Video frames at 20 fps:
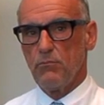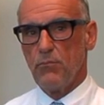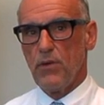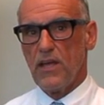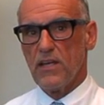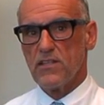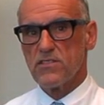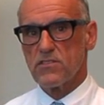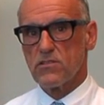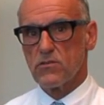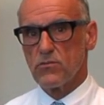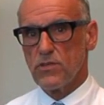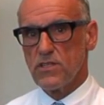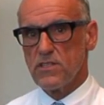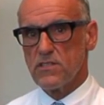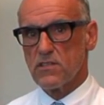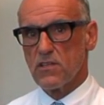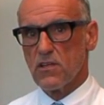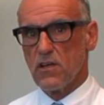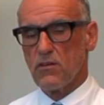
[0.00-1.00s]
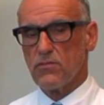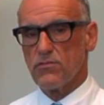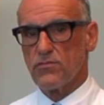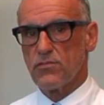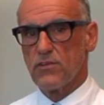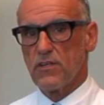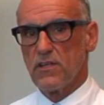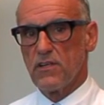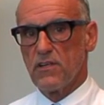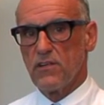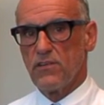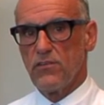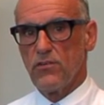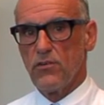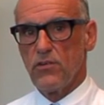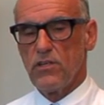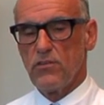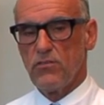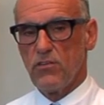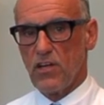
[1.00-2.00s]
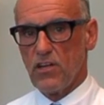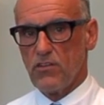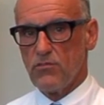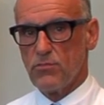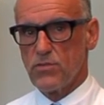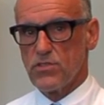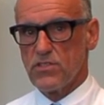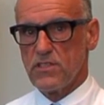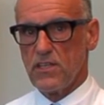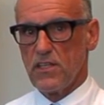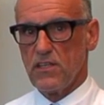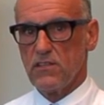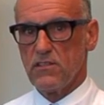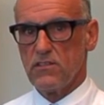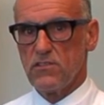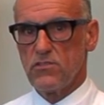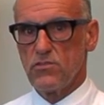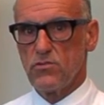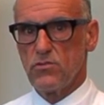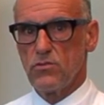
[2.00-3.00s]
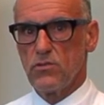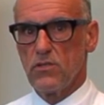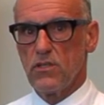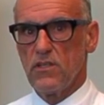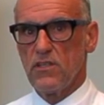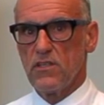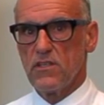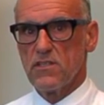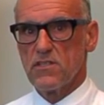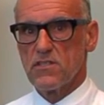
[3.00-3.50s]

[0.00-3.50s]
bears the risk of 35% to